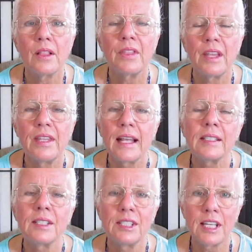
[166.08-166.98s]

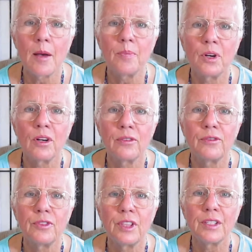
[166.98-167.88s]
next step
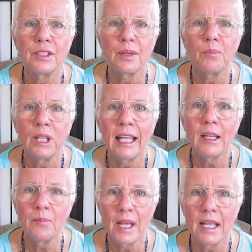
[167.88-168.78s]
of this
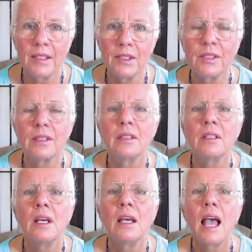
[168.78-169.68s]
plant-based
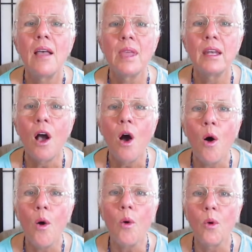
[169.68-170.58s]
and then
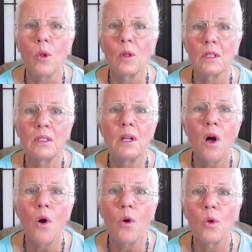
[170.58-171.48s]
whole.
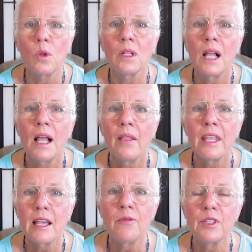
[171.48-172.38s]

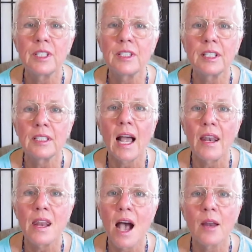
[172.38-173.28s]
The emphasis is
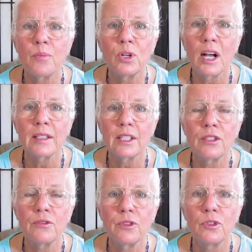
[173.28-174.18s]
on not
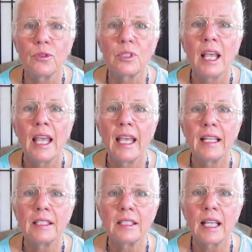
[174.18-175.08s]
processed foods.
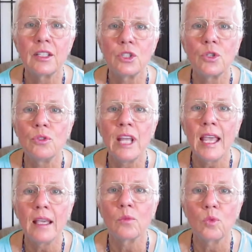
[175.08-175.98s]
It's you
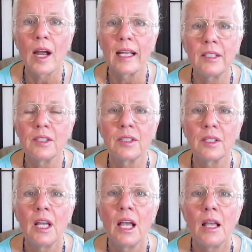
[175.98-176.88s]
take rice
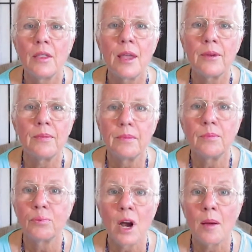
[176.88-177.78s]
that
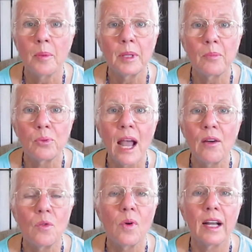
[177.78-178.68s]
probably
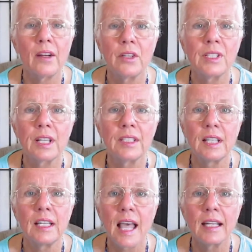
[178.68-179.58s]
brown rice, because
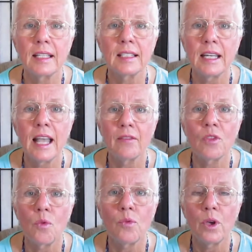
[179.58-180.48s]
then that doesn't have
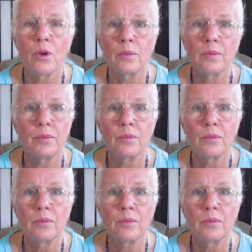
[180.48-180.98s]
the